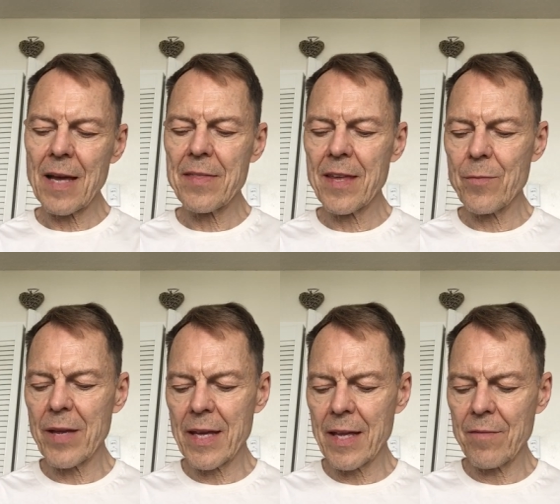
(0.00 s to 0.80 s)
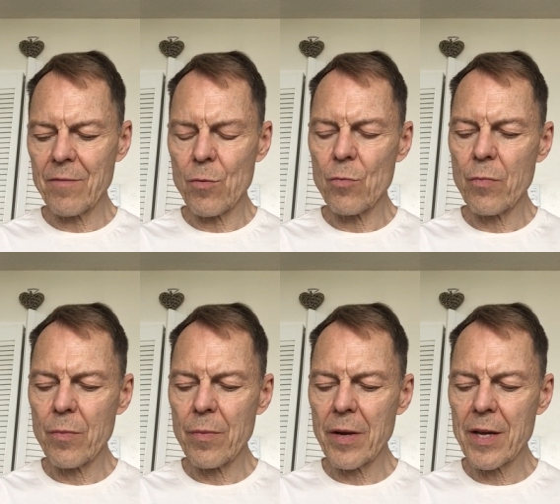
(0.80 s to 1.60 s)
think we
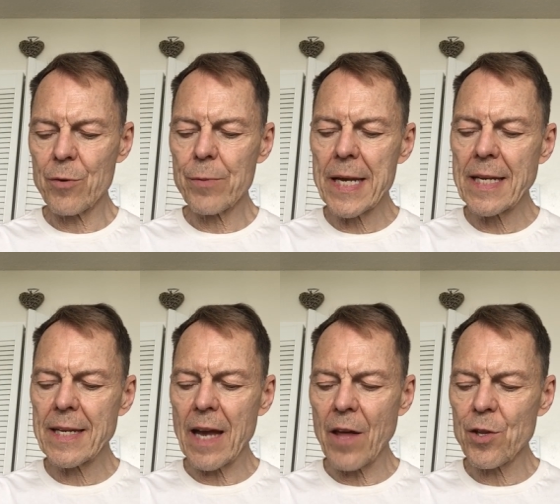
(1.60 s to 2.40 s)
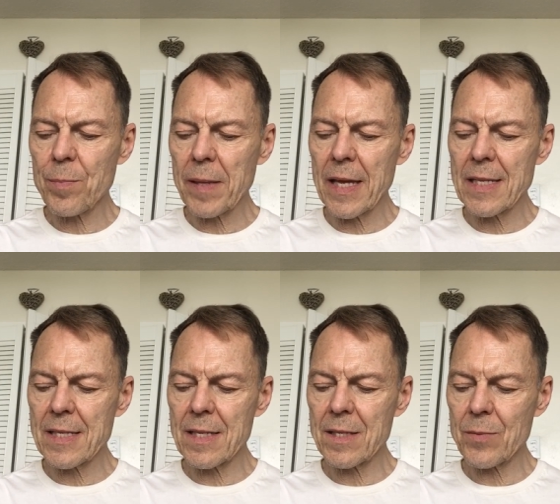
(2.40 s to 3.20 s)
can read in other
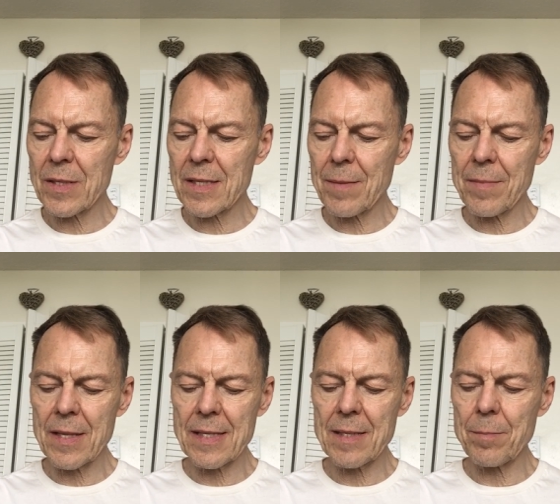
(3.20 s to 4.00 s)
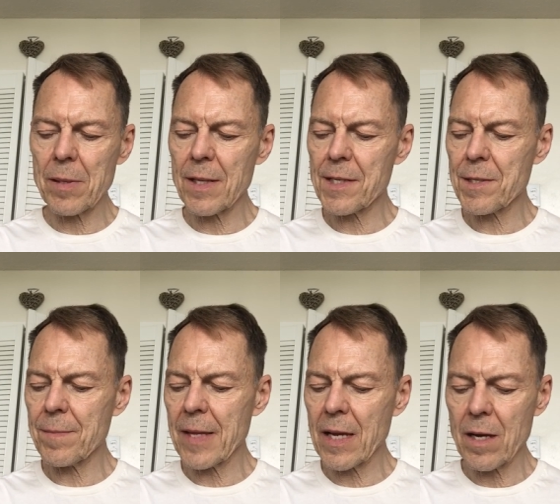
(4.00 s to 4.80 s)
places what some of the symbolism
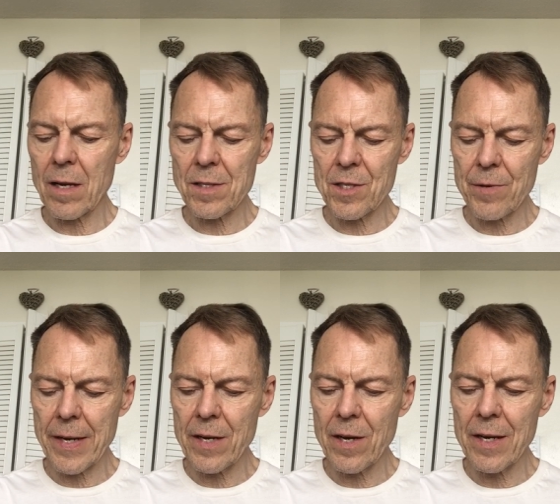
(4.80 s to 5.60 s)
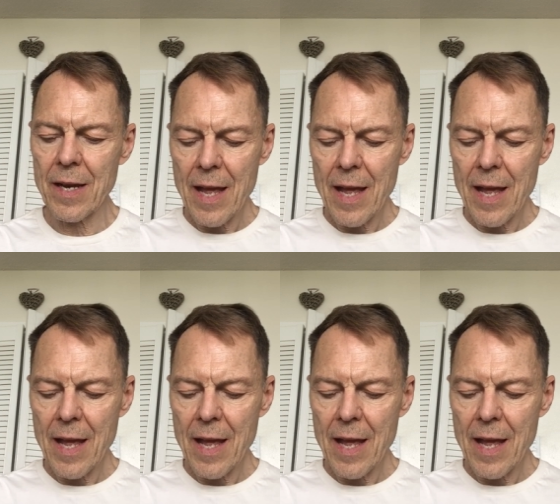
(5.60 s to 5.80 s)
they concentrate on,